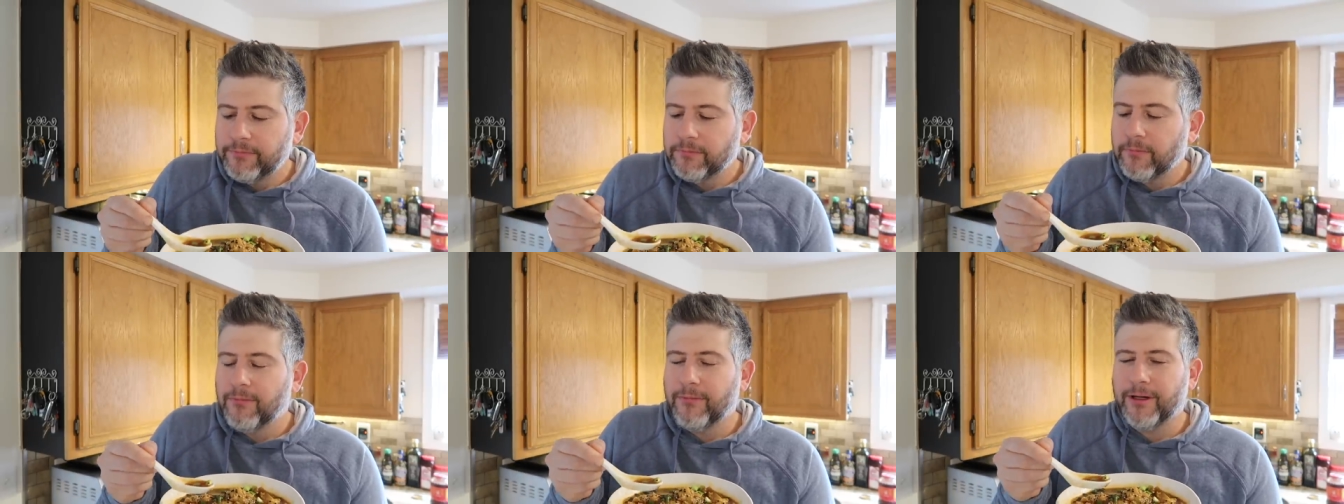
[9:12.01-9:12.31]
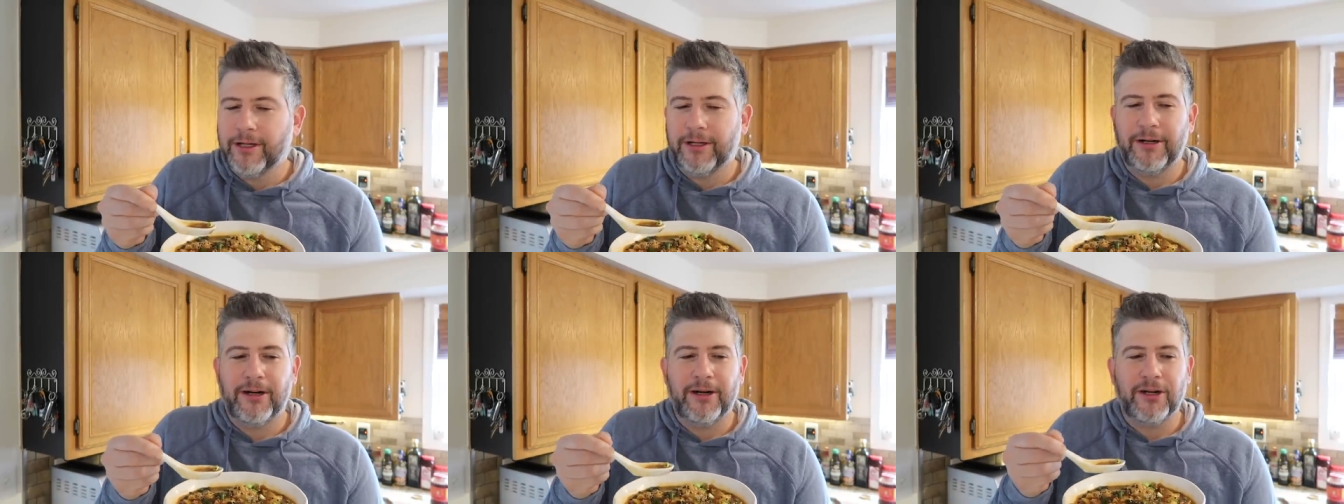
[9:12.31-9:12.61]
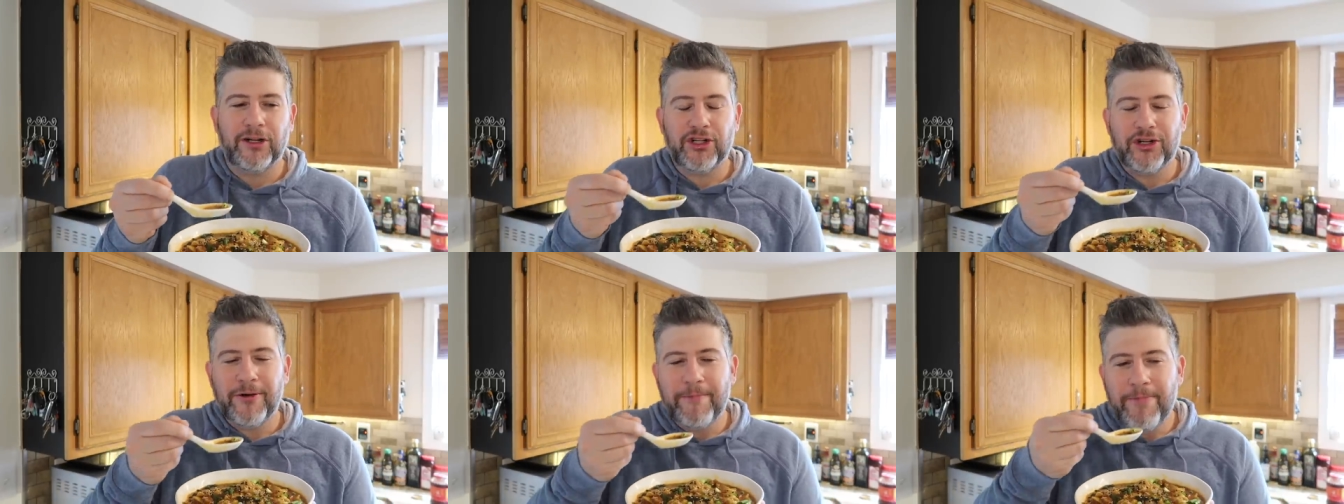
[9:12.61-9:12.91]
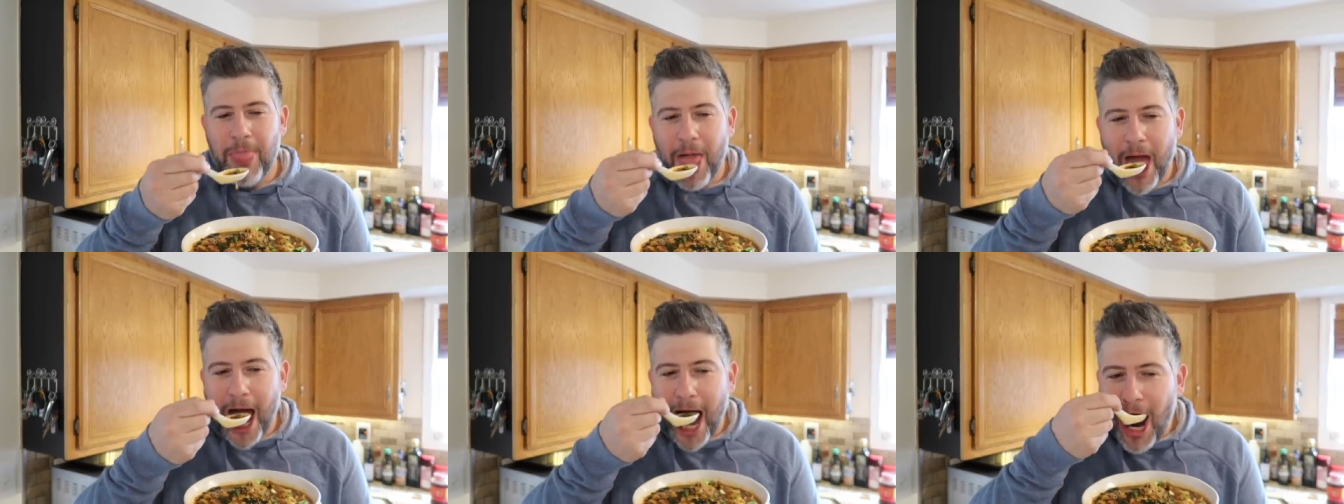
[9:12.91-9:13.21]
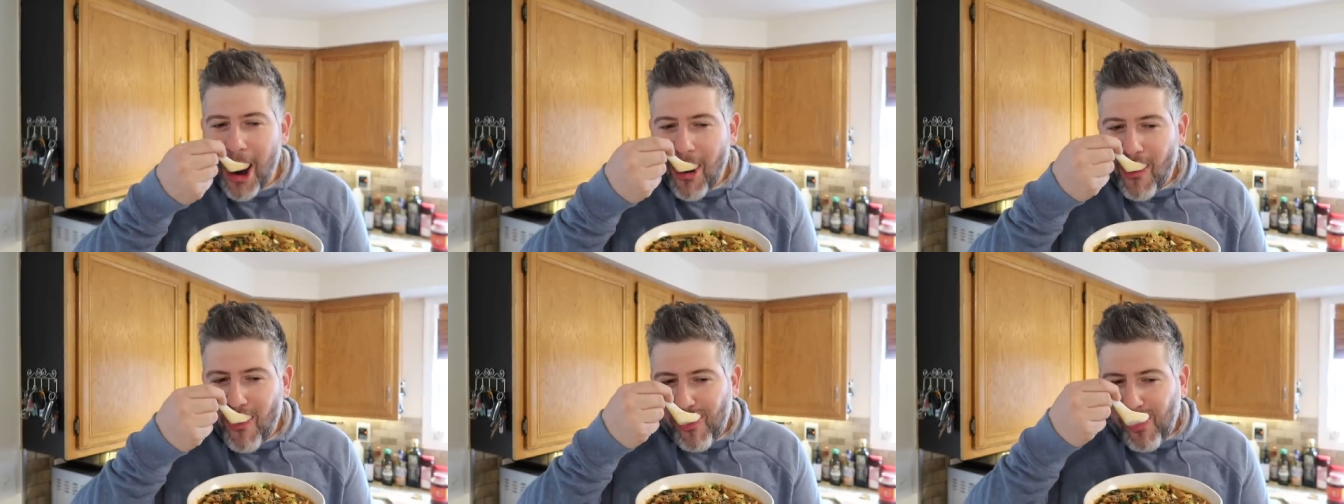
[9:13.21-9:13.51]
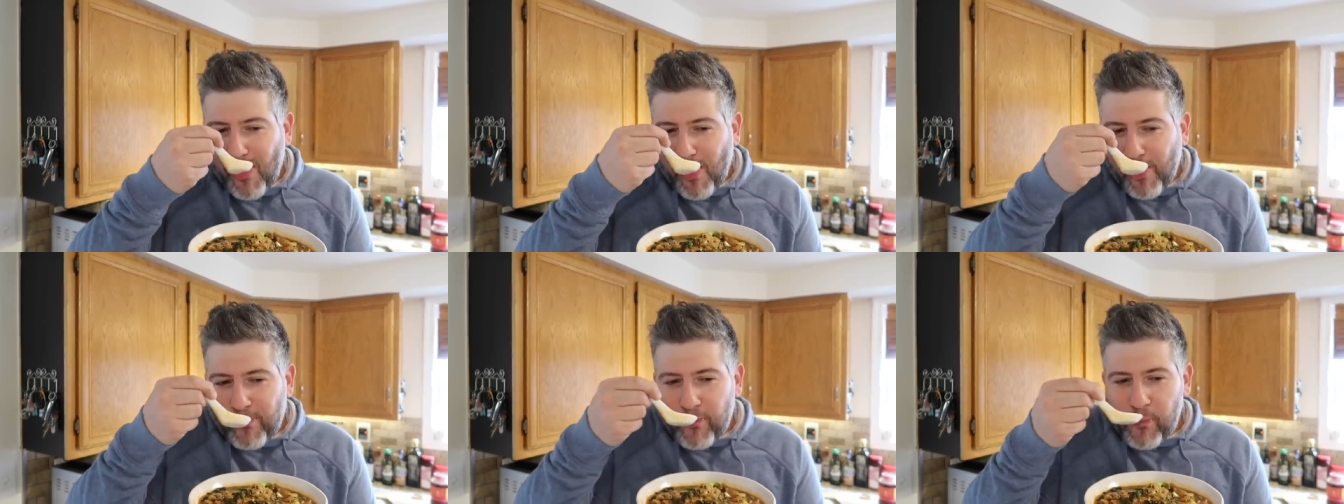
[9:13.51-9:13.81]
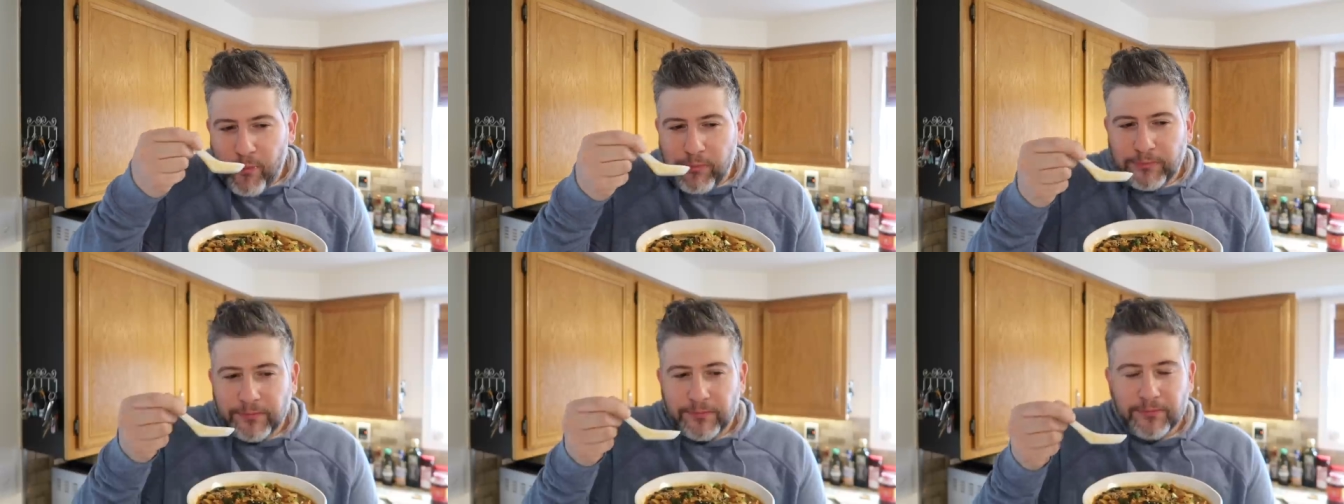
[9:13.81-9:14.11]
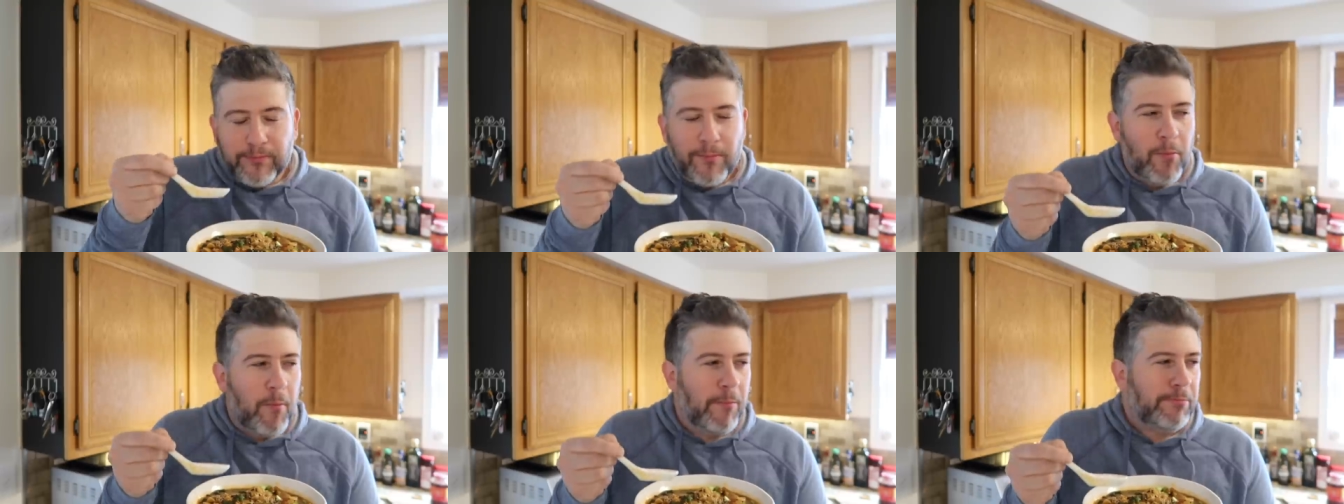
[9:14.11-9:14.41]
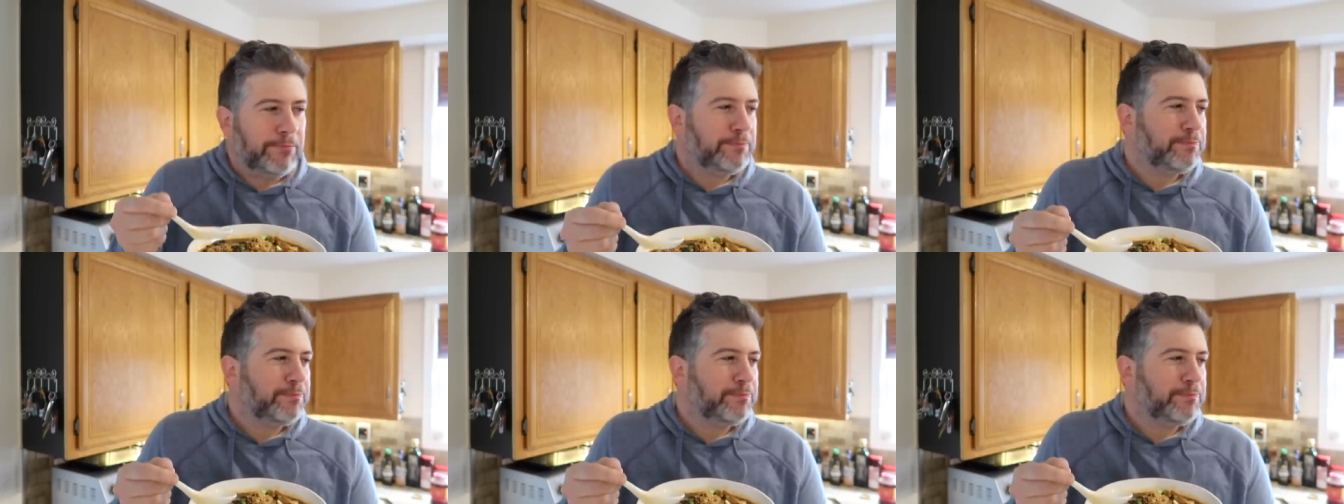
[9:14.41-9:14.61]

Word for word: Oh my gosh. Mm.